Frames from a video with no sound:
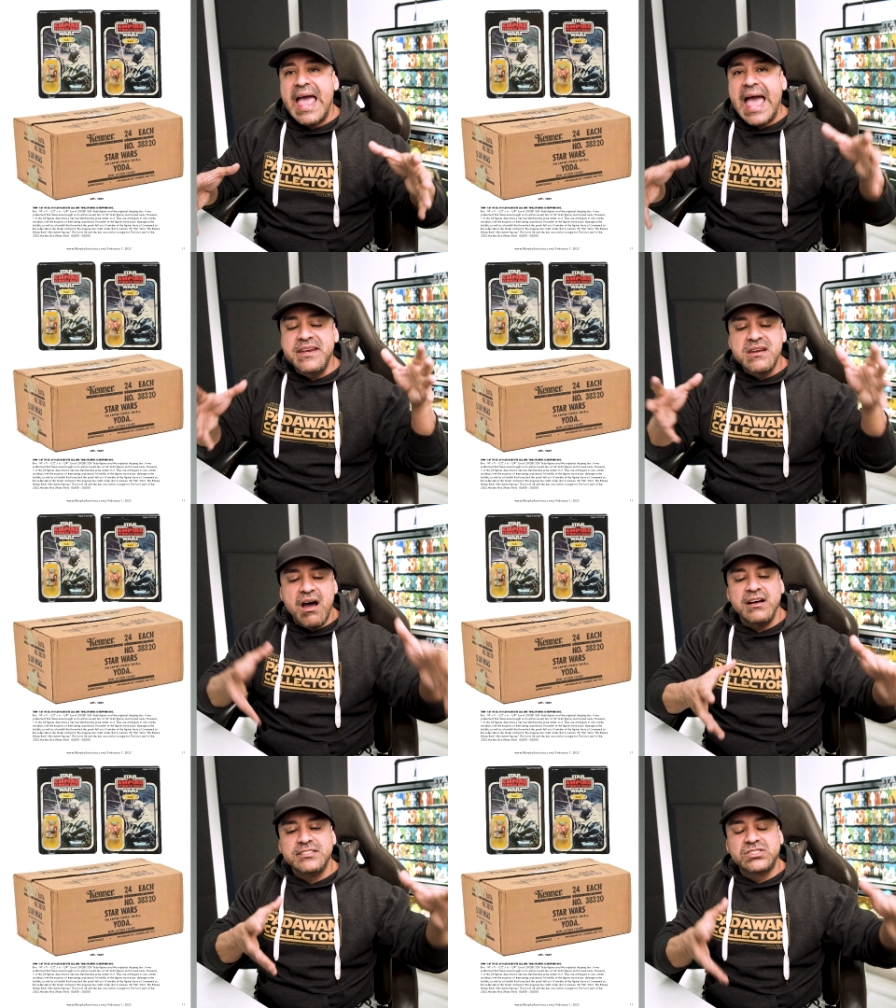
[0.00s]
and
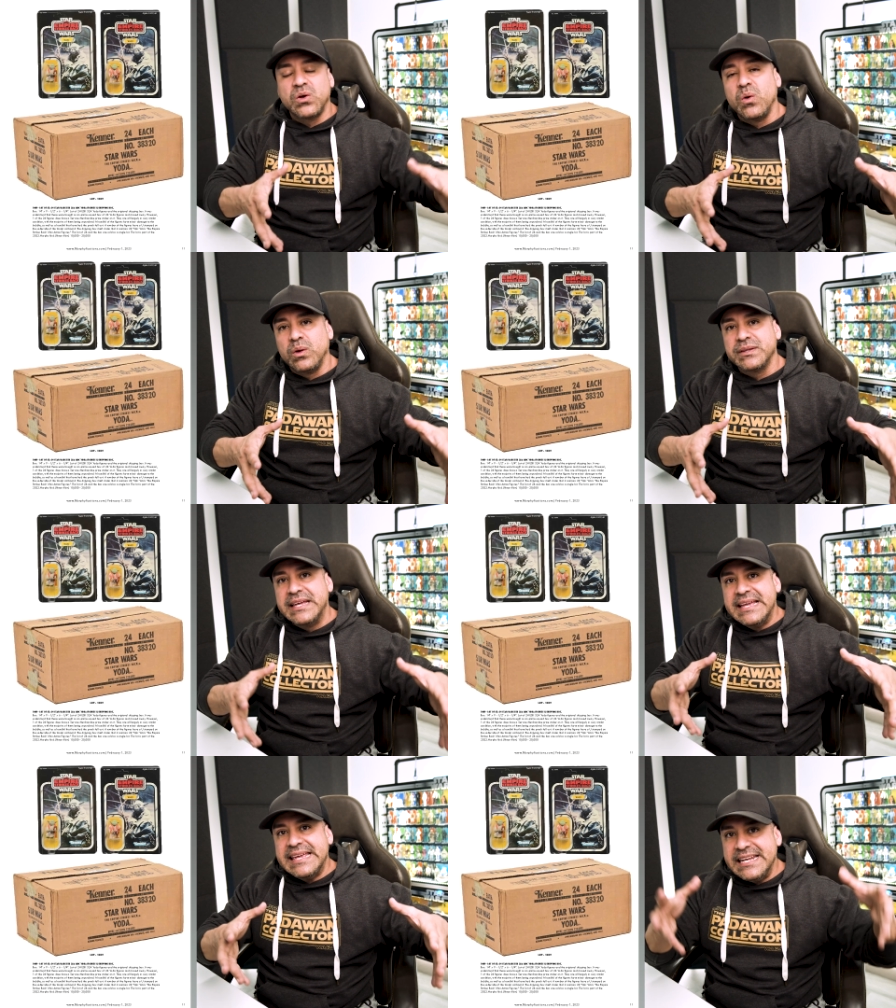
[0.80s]
not sold
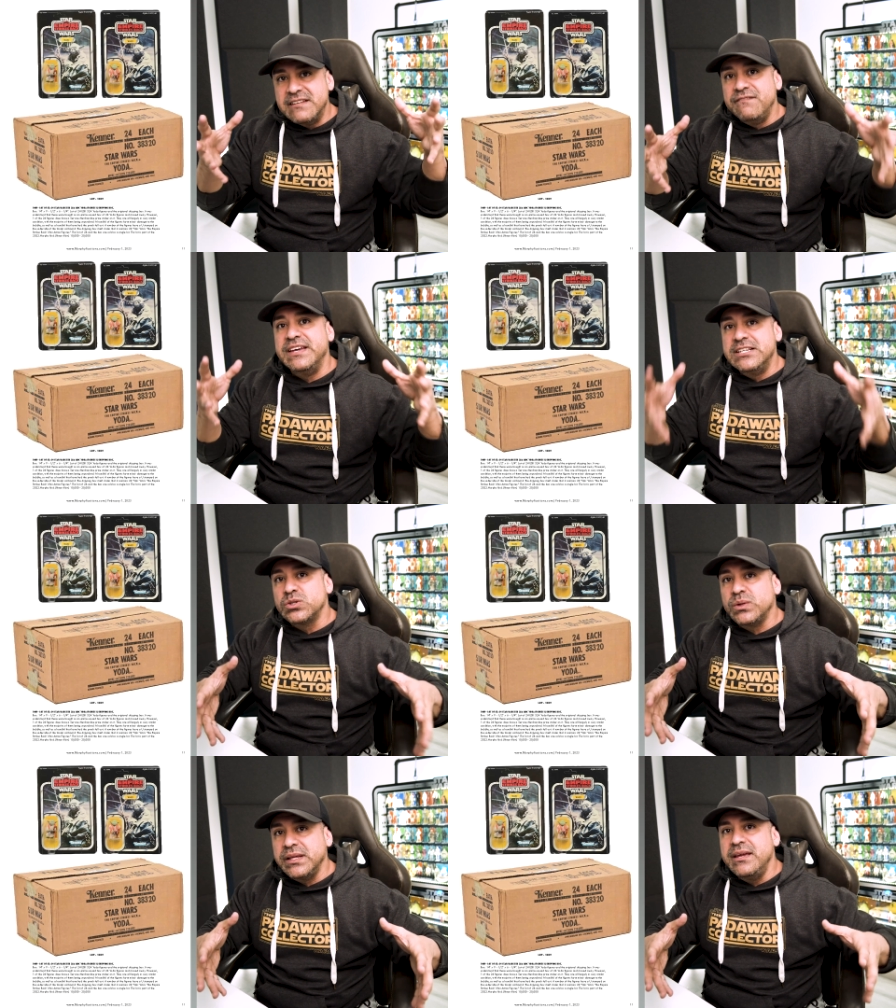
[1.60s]

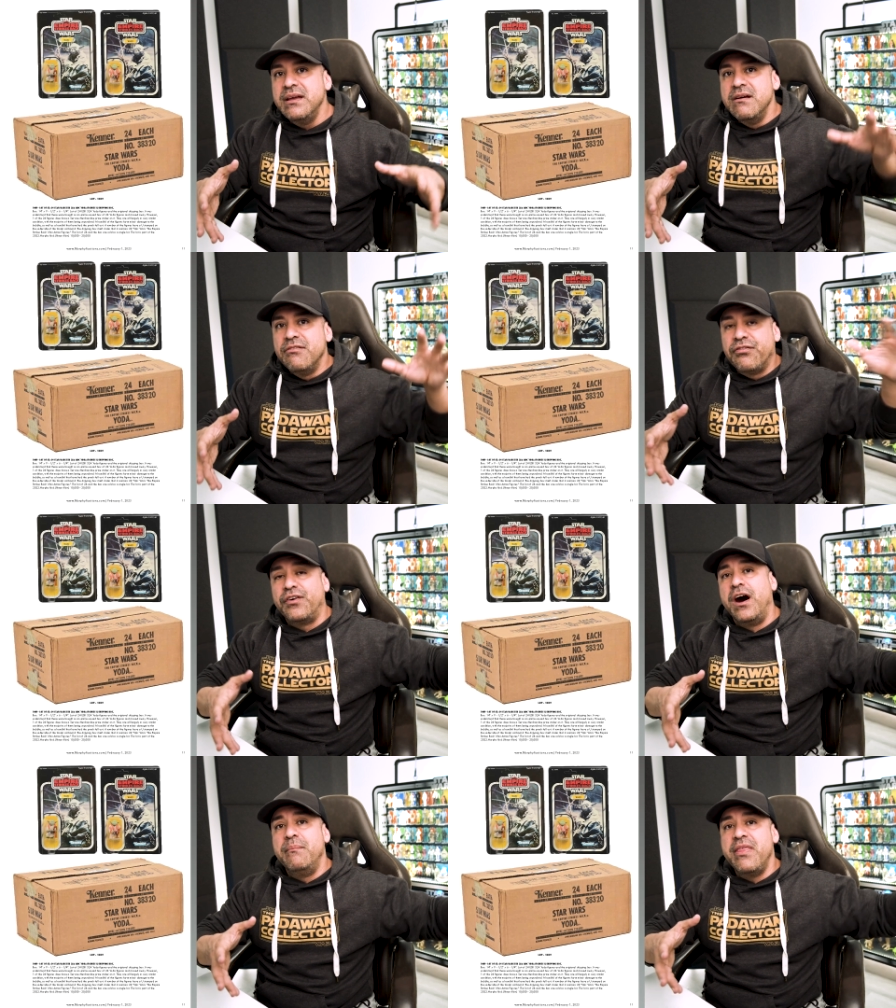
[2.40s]
individually
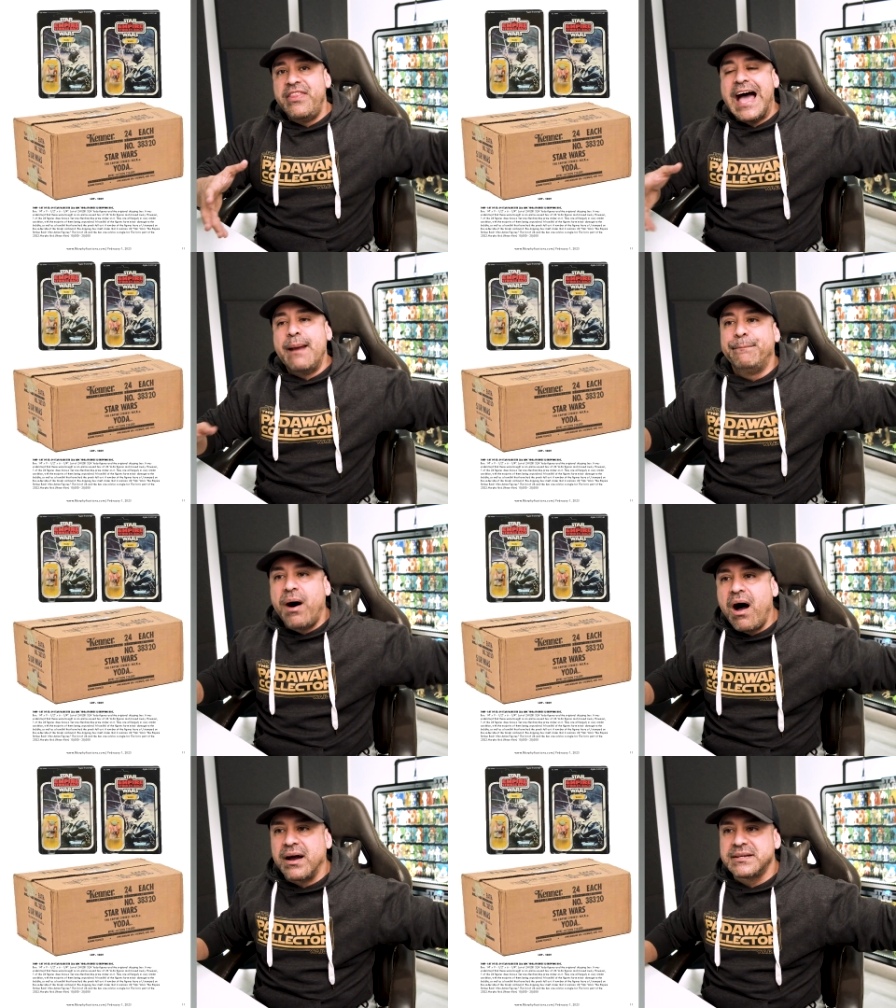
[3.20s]
from that
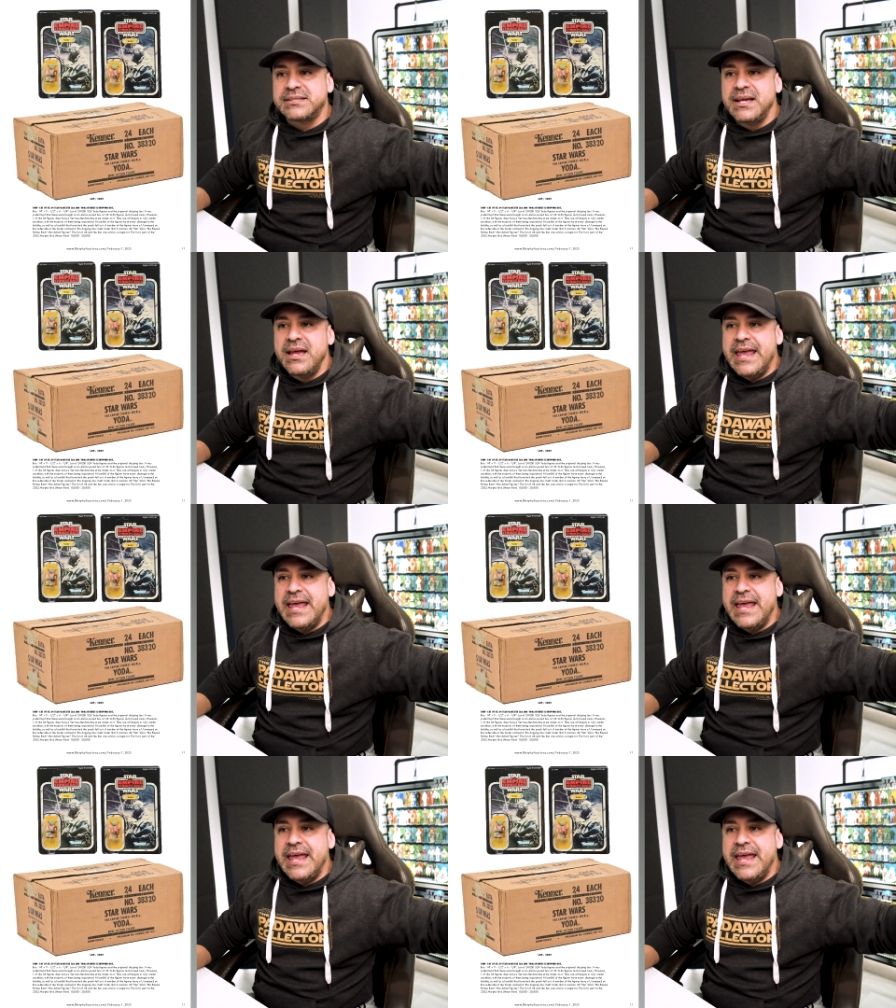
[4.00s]
box.